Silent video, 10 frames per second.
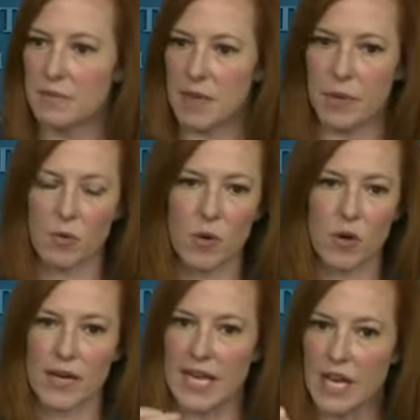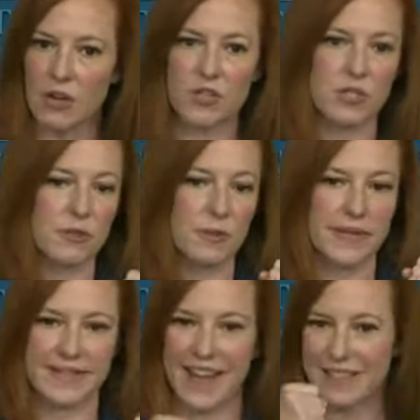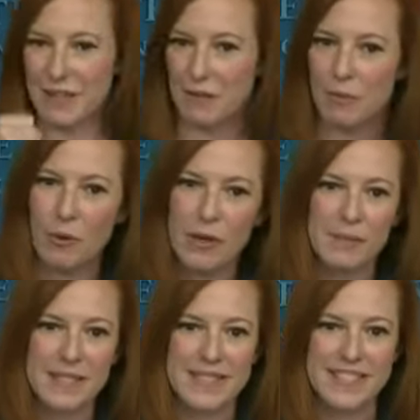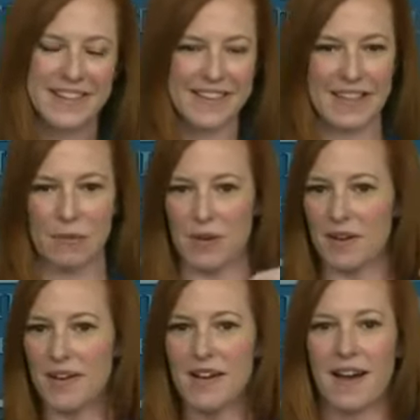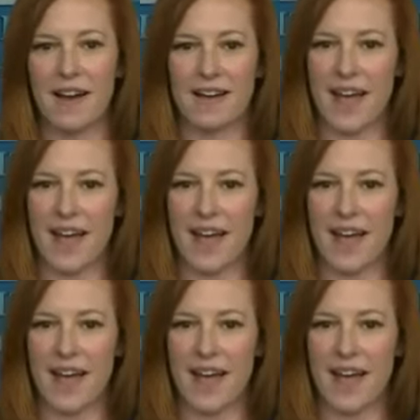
People were eager to get their appointment they were uh,